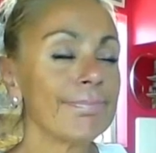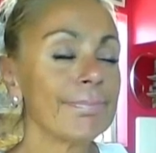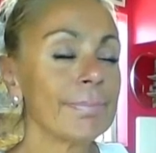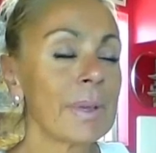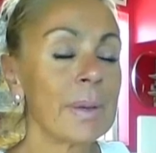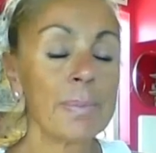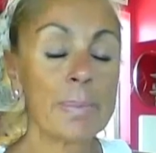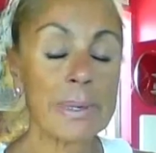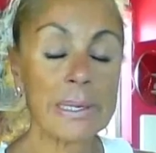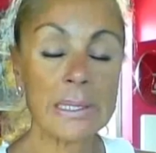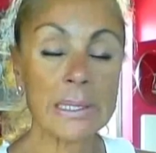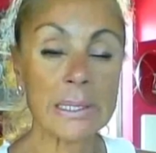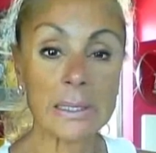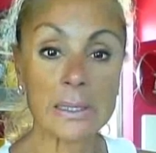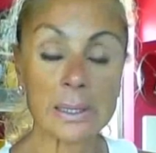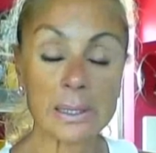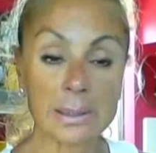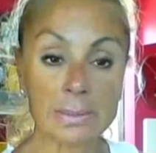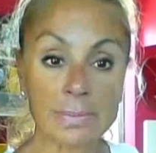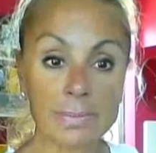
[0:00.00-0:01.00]
in
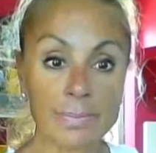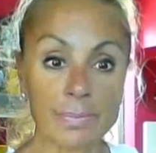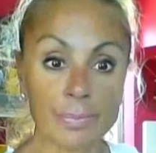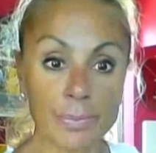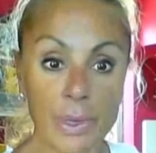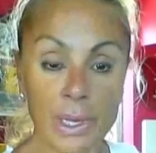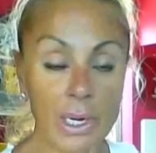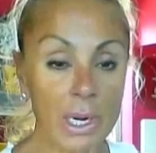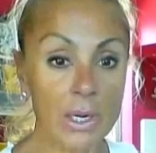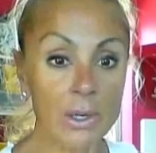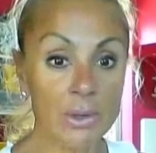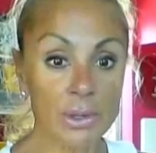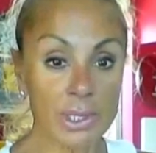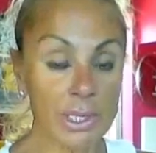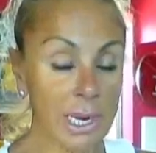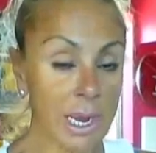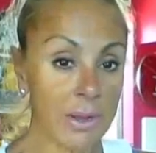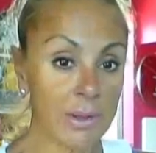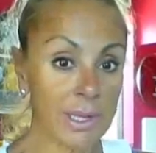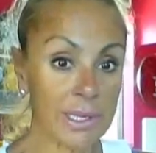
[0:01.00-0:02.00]
business. And I don't
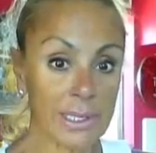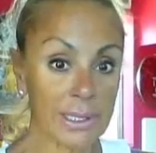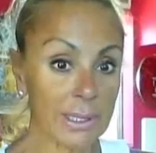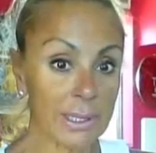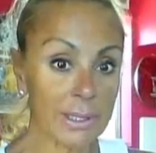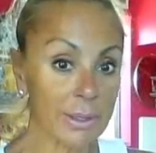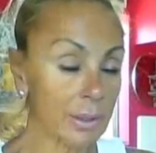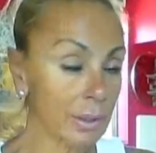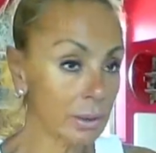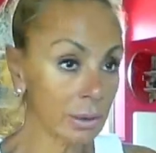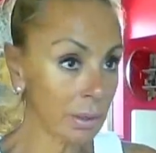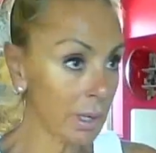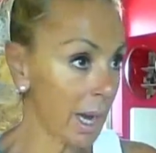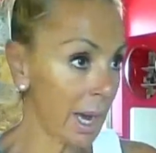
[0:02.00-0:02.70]
see how that's legal.